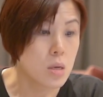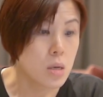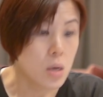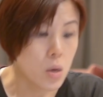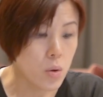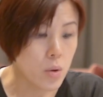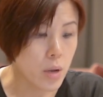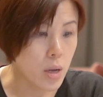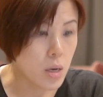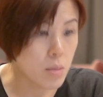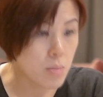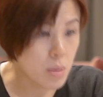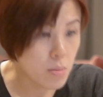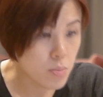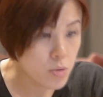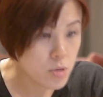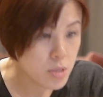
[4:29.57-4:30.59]
Okay, let me
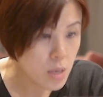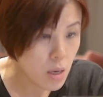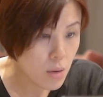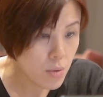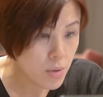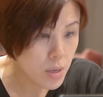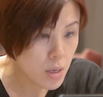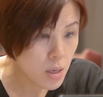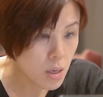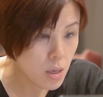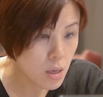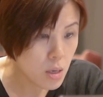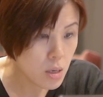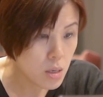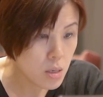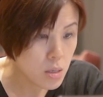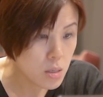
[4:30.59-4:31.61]
put down here.